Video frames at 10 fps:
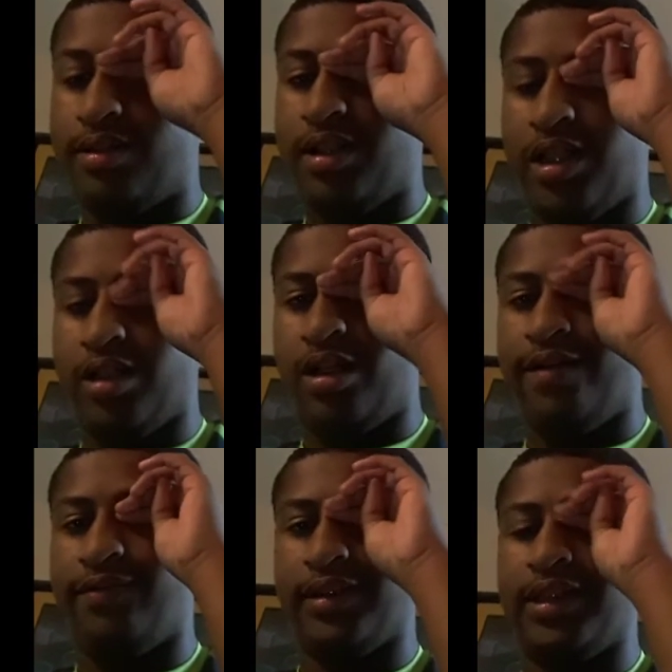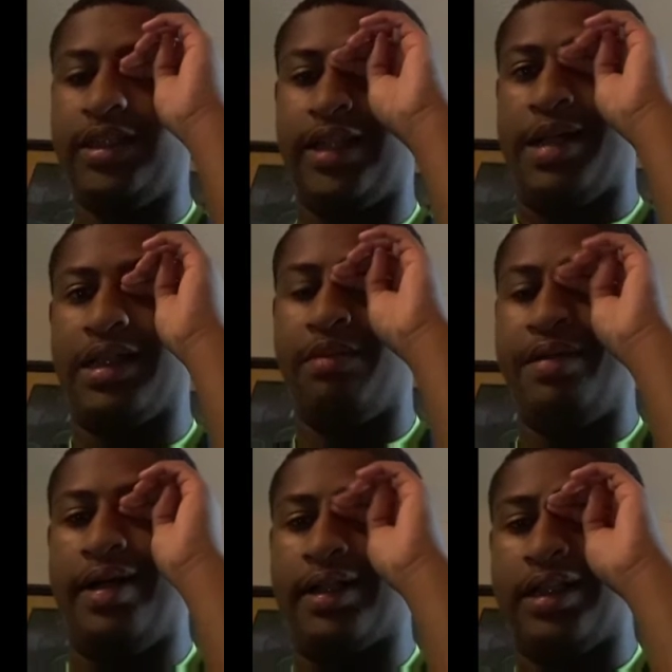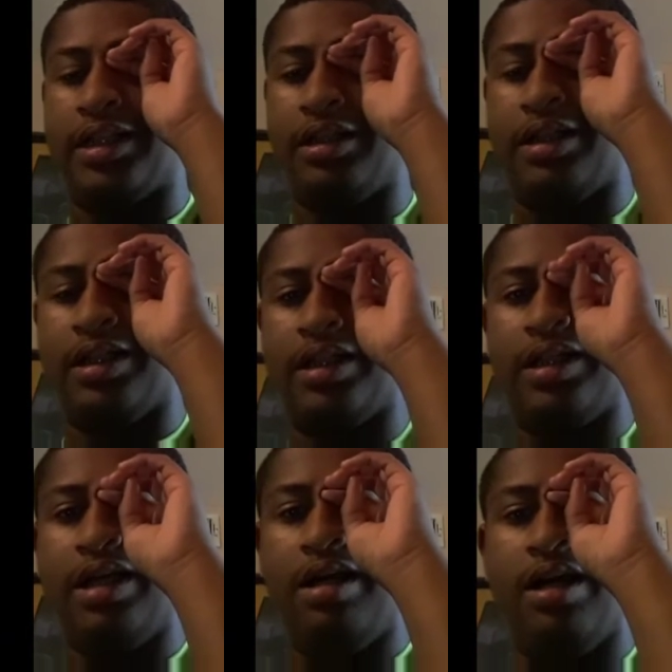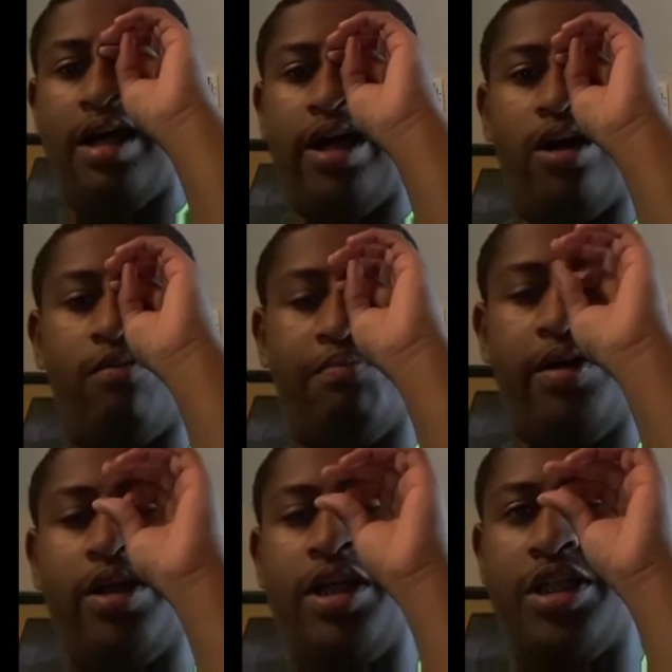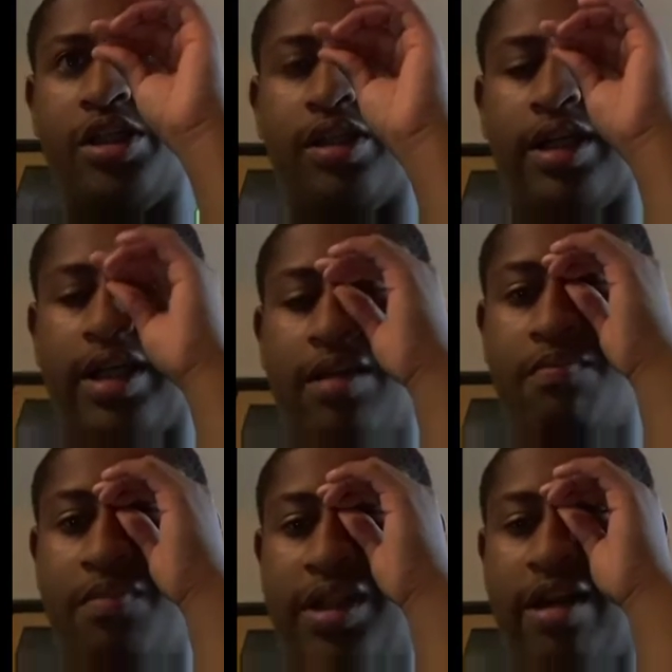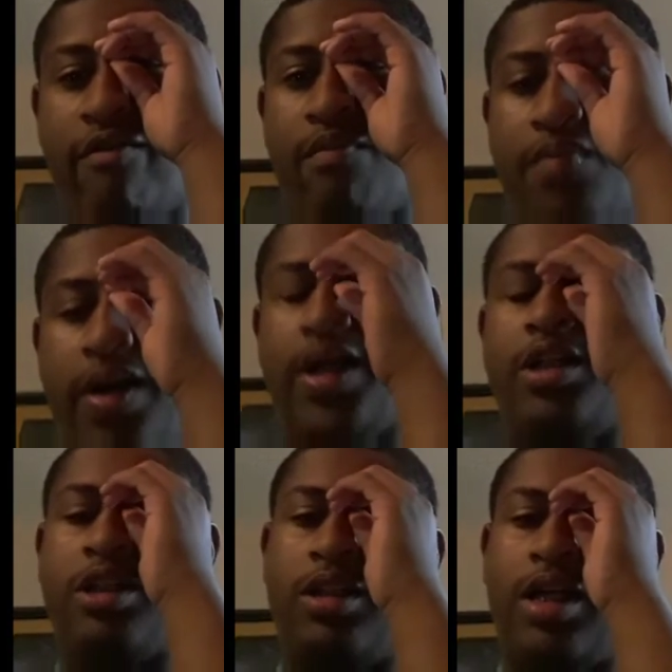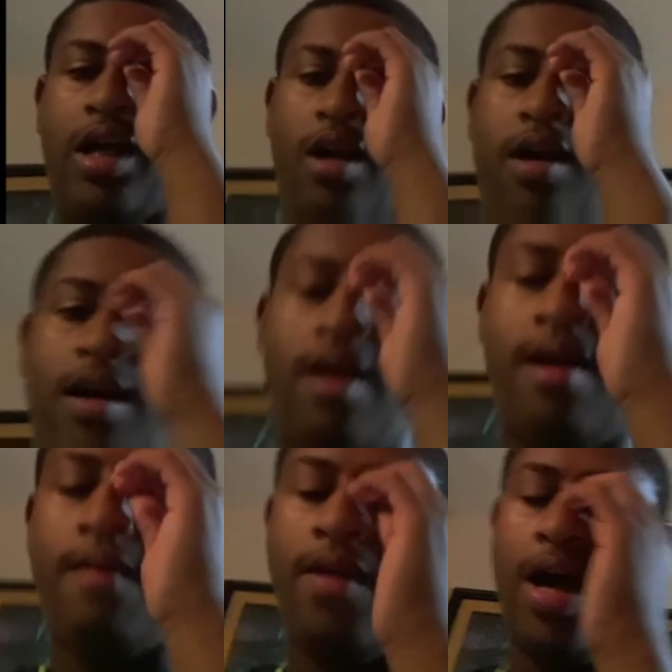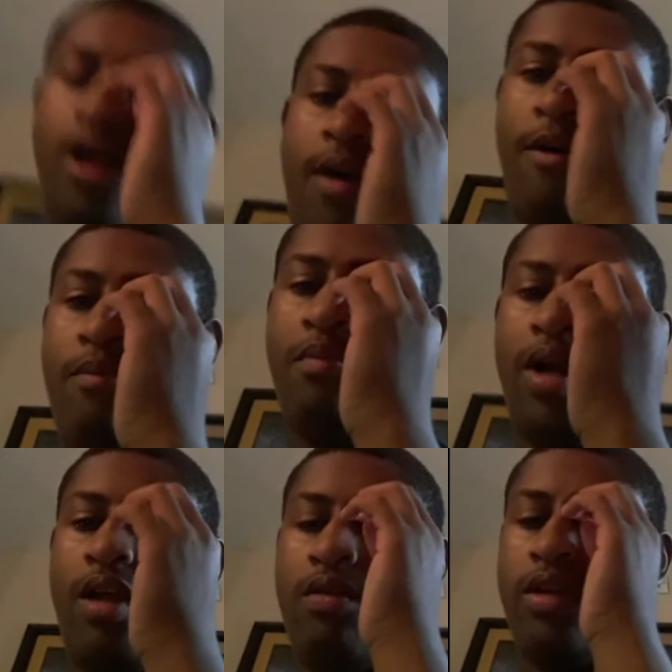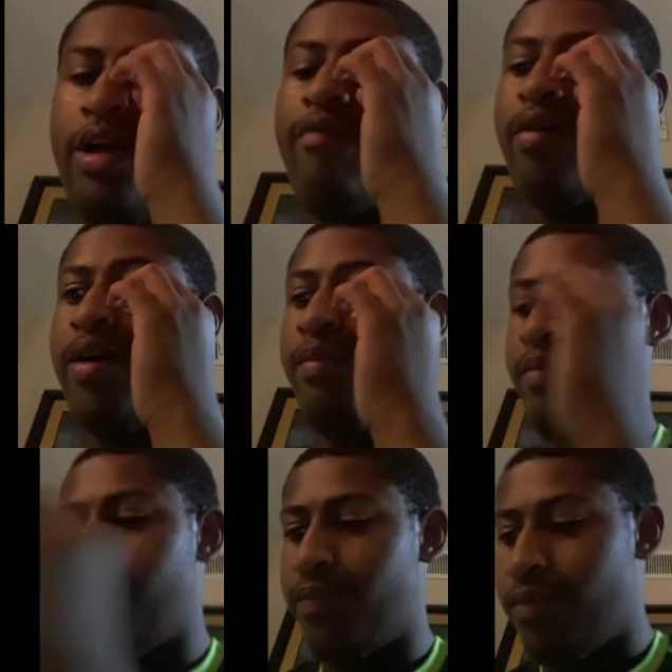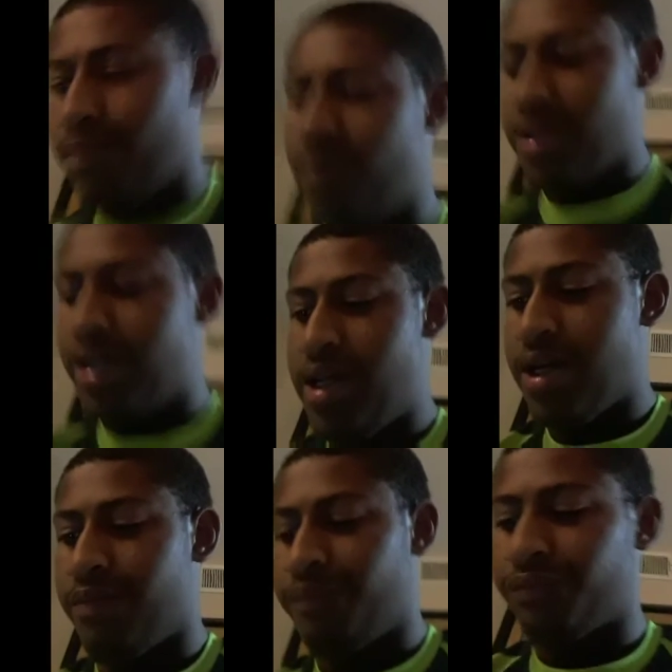set the differences. Captain America trying to help Bucky, just like be there for Bucky, just like how Bucky was there for him. And yeah.